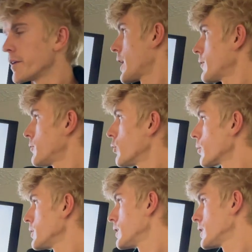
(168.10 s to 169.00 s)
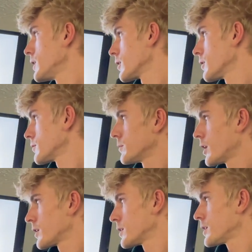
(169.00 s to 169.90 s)
I have a formula here. I'm
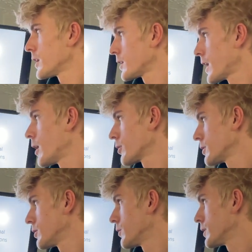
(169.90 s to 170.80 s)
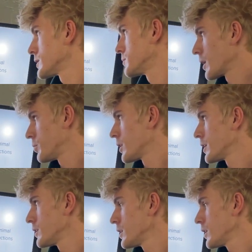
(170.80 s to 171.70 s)
not going to take an hour to do this. Okay, plug
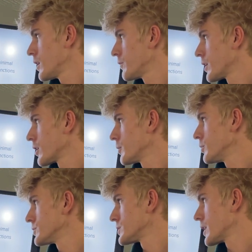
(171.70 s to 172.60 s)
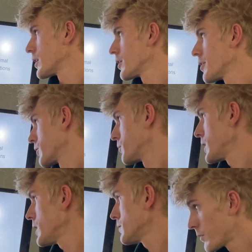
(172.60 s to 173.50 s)
in the variables there. For
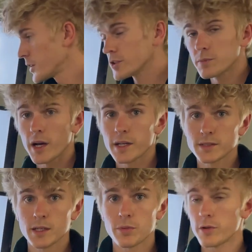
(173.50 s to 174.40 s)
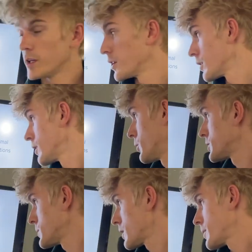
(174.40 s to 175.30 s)
me, if I use my example here,
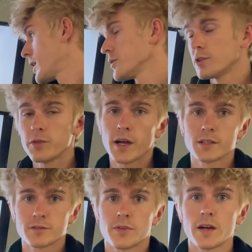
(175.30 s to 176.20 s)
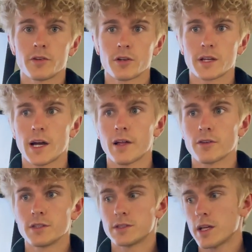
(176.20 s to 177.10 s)
puts me at about 2,500
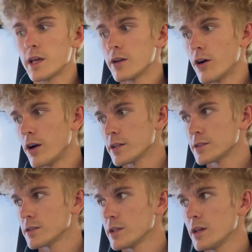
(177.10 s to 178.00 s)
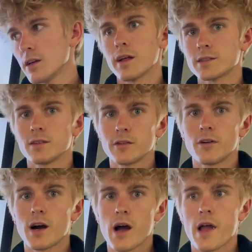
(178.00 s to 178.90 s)
calories. And honestly, that's a little
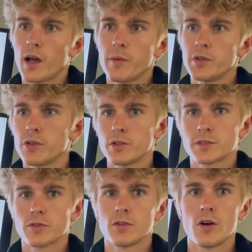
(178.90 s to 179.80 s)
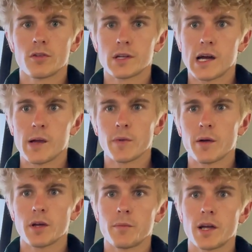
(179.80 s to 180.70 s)
high. I've been doing this for a long time.
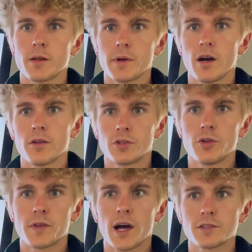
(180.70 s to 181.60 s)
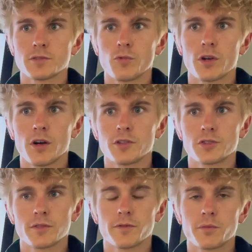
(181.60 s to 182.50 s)
I'm at about 2,100 for